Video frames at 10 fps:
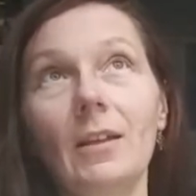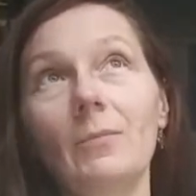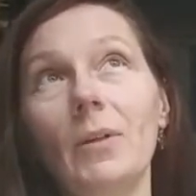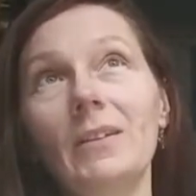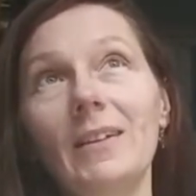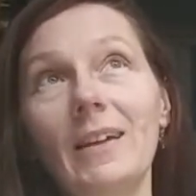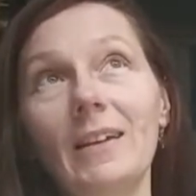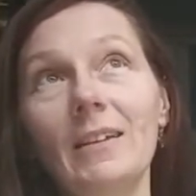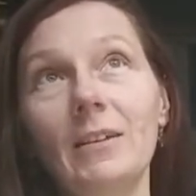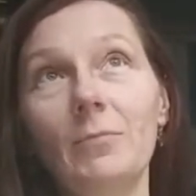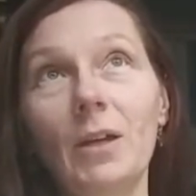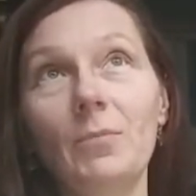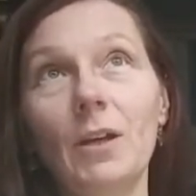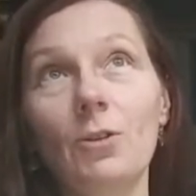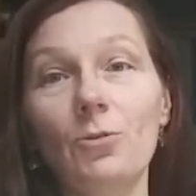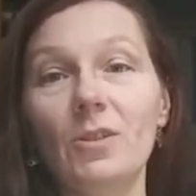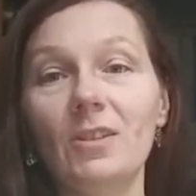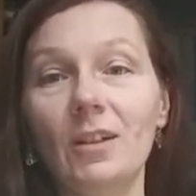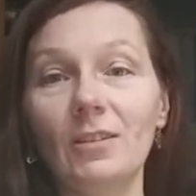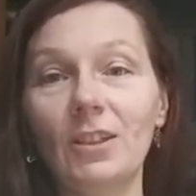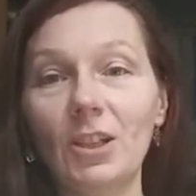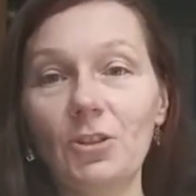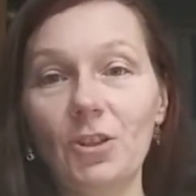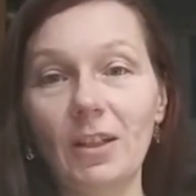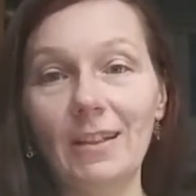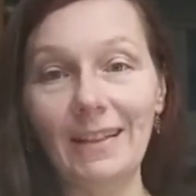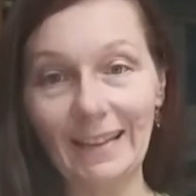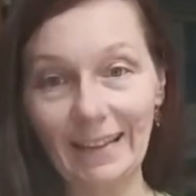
But then maybe I should start teaching